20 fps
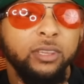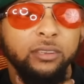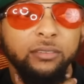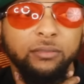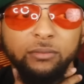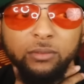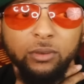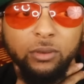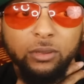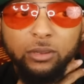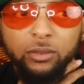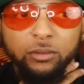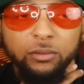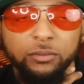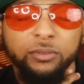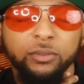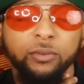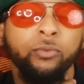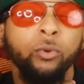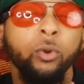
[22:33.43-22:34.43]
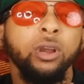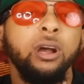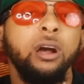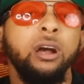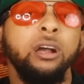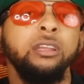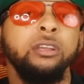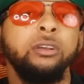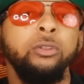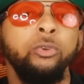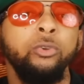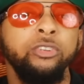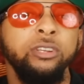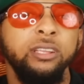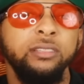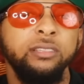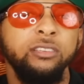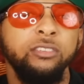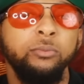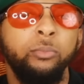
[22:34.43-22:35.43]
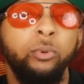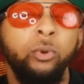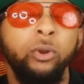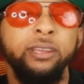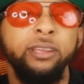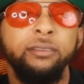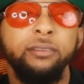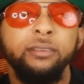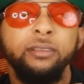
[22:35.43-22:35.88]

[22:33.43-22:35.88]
You know, it's a foregone conclusion at this point.